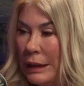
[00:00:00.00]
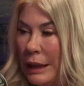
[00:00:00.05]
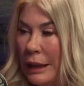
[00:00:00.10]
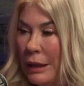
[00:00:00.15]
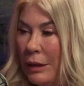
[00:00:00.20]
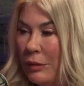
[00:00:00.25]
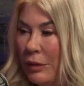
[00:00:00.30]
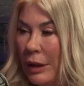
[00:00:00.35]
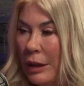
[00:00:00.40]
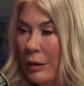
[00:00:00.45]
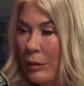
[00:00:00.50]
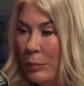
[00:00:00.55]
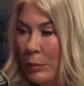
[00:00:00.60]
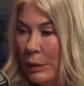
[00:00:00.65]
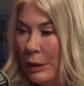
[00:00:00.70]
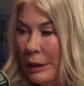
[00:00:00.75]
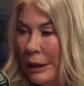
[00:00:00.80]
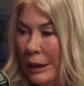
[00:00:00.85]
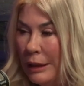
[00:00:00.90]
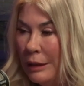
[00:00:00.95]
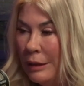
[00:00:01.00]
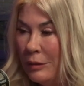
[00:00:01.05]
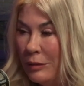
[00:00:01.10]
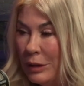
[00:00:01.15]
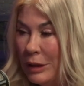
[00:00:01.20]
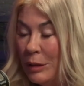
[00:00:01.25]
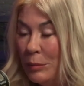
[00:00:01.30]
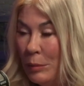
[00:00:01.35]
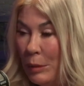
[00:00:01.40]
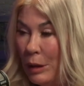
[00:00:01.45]
and if I have
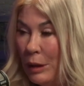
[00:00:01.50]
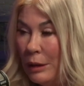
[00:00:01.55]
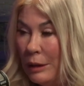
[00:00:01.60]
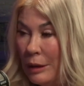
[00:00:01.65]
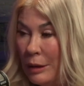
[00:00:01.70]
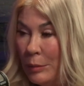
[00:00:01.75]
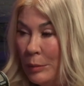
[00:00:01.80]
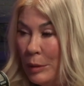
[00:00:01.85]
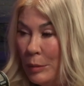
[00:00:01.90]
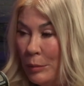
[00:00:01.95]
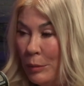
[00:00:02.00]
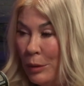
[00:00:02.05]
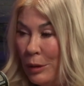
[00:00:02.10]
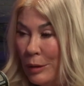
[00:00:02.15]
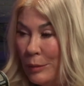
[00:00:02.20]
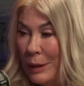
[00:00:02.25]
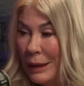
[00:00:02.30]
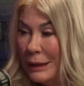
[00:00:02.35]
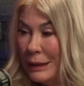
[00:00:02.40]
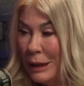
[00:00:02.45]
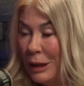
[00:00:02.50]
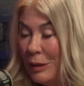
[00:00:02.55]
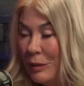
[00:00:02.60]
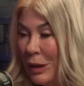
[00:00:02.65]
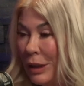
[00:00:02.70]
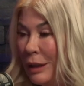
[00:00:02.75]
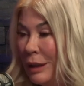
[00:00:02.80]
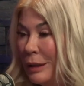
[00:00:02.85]
believed a little bit more in myself.